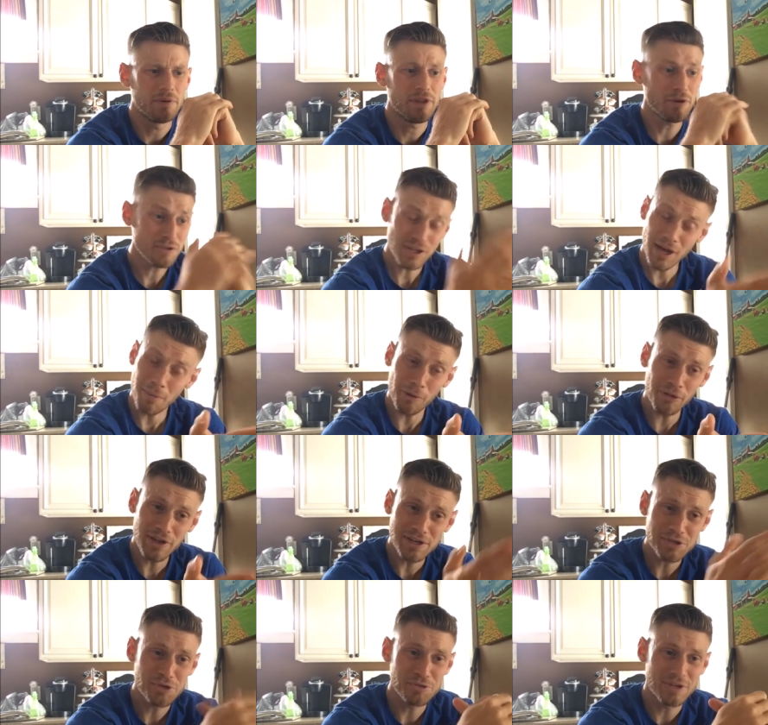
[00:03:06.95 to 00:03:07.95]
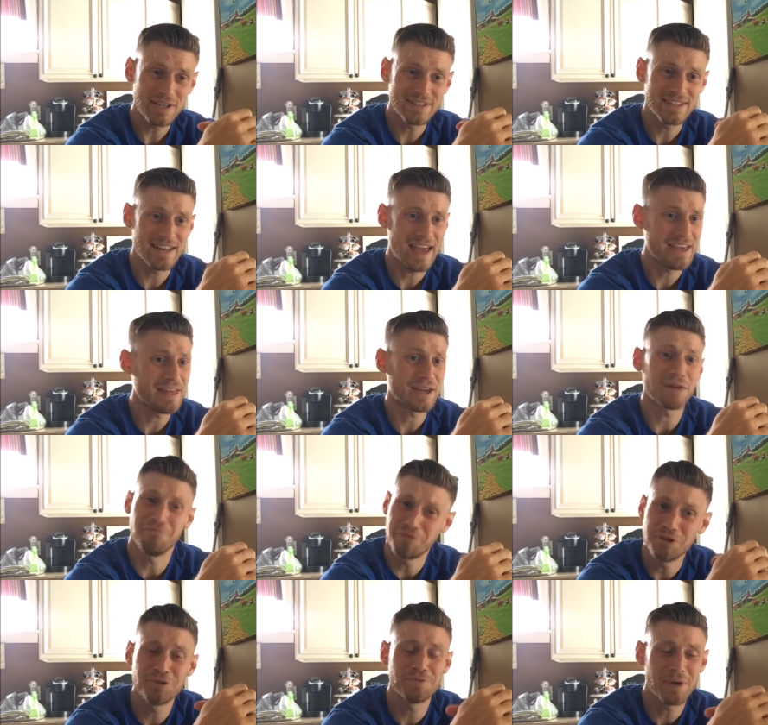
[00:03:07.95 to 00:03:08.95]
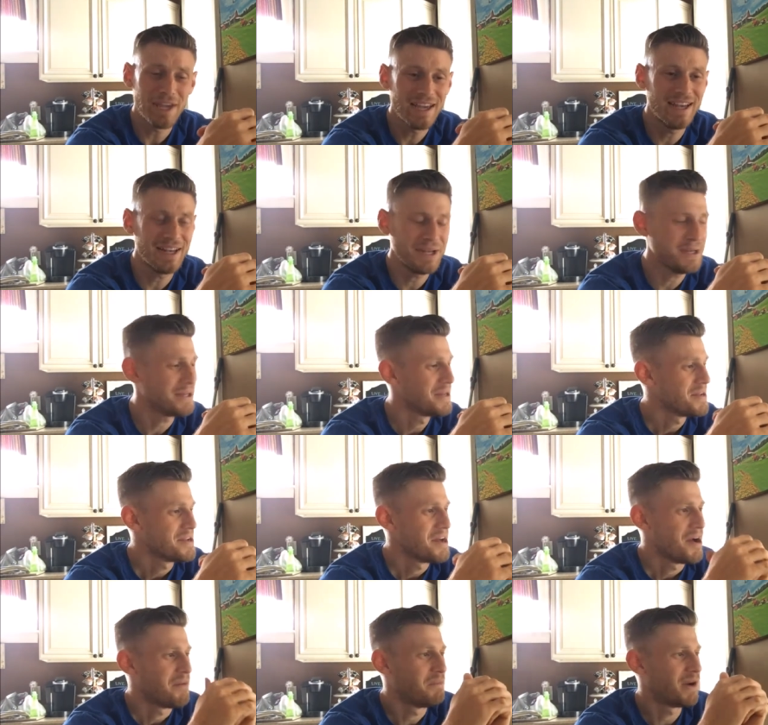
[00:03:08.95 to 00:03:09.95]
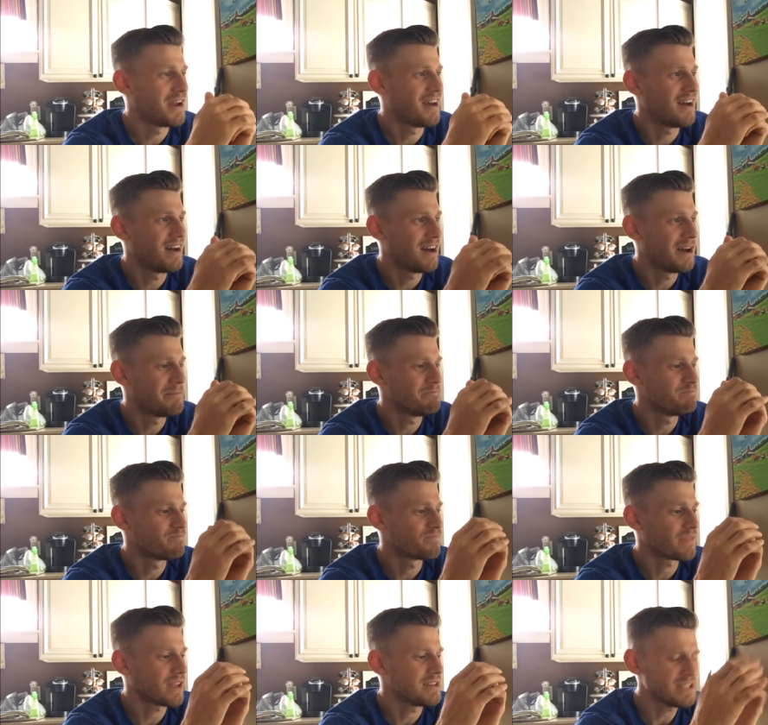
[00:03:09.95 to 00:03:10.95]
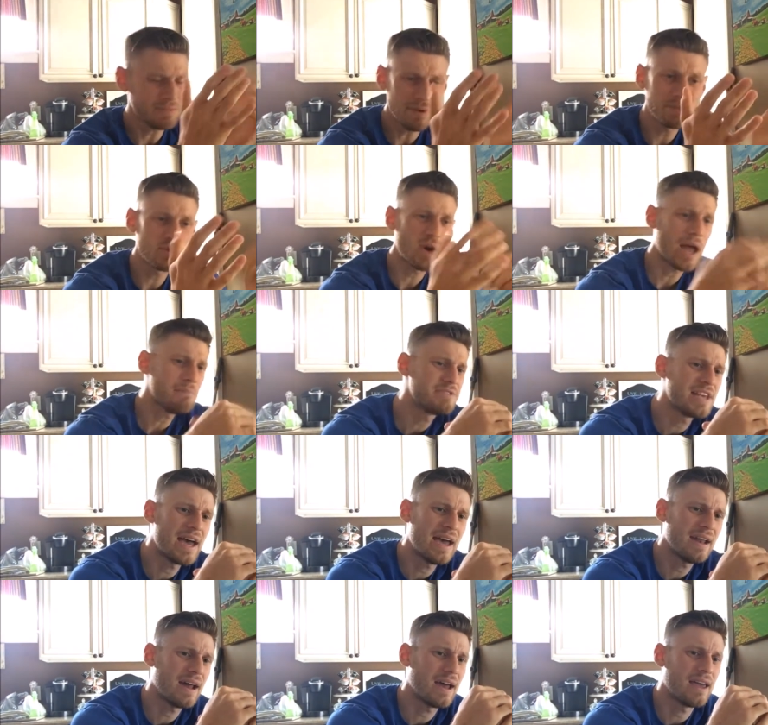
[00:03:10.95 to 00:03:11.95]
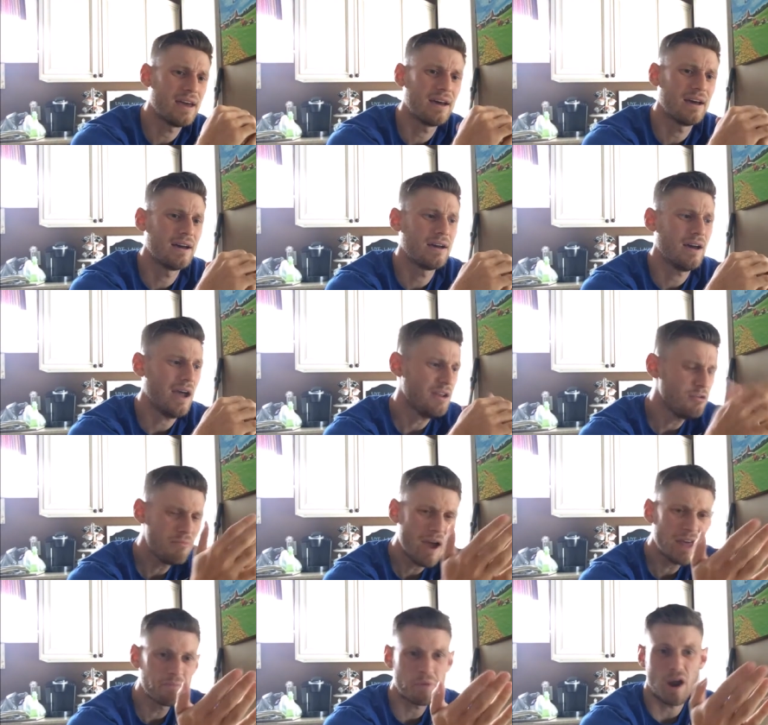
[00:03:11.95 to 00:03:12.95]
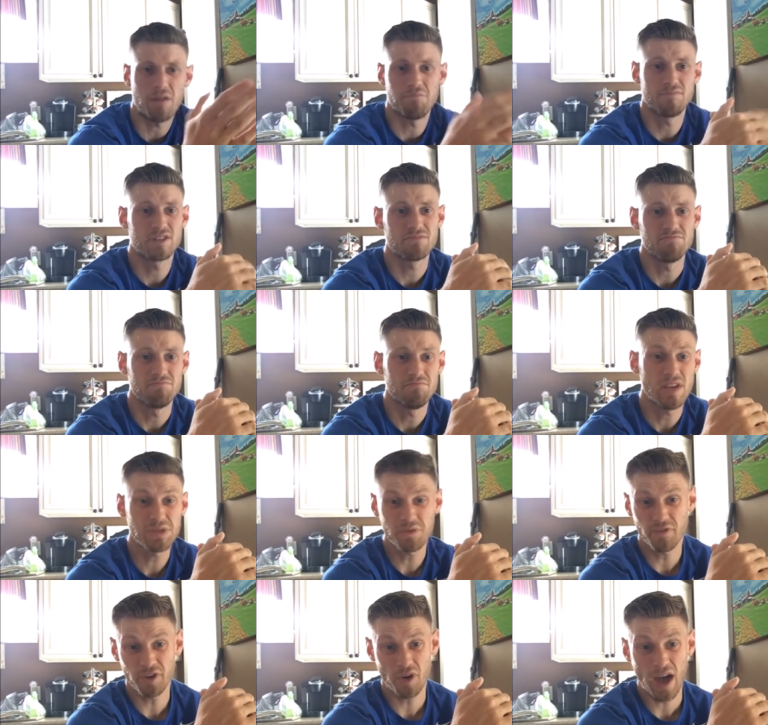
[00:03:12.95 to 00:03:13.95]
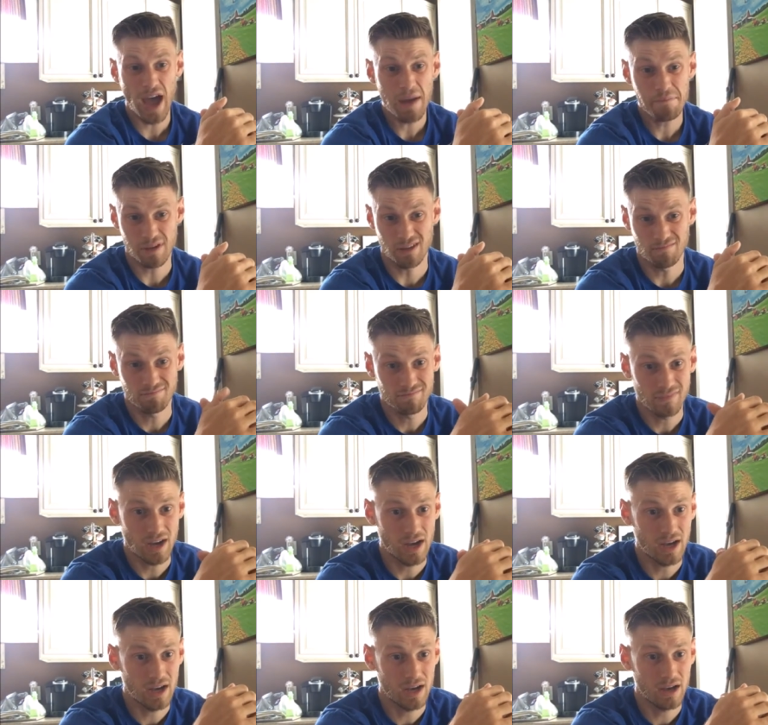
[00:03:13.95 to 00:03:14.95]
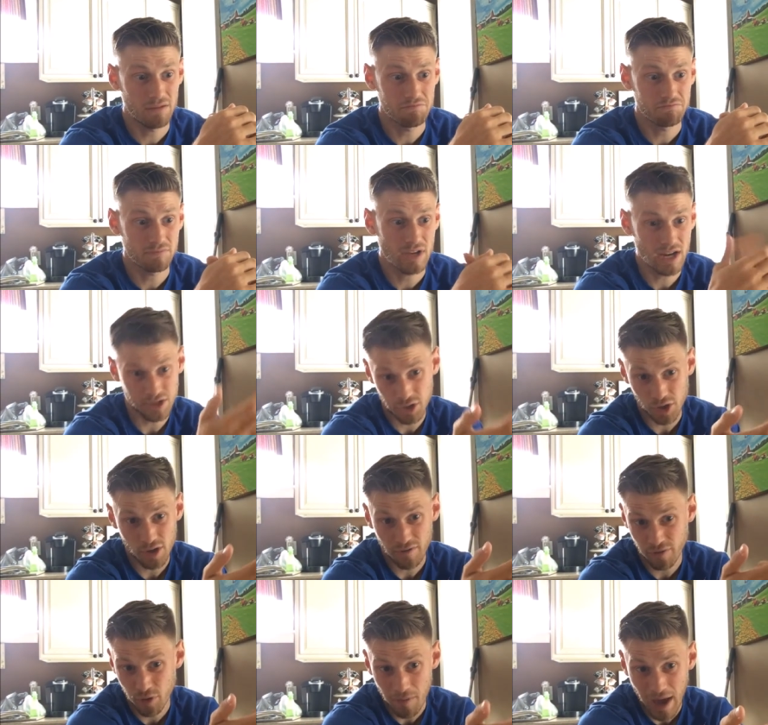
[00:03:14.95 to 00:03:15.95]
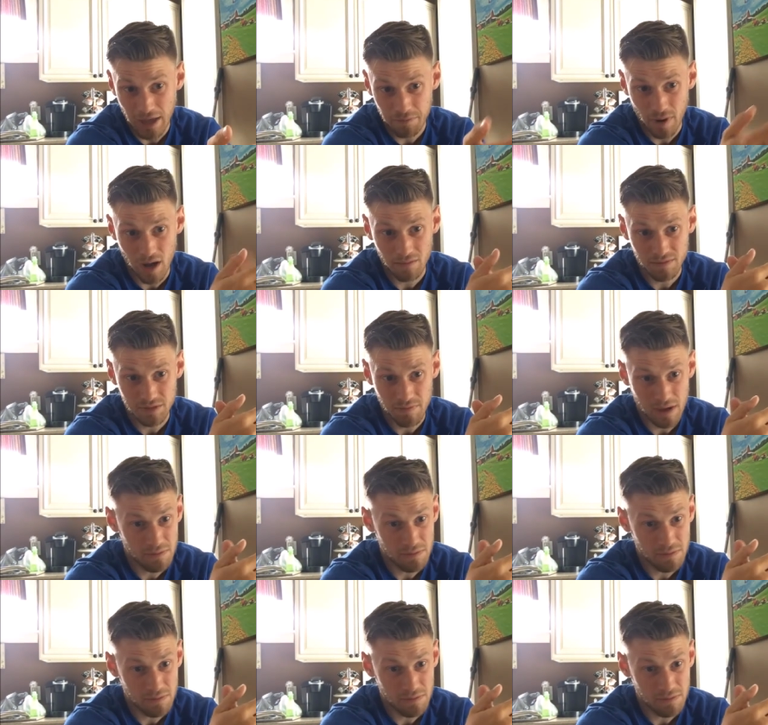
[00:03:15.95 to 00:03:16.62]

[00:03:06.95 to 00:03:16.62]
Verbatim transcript: But there's a couple things you did today that confused me. But sometimes when I'm sad, I do math problems. Makes me feel happy. Can I show you a few math problems?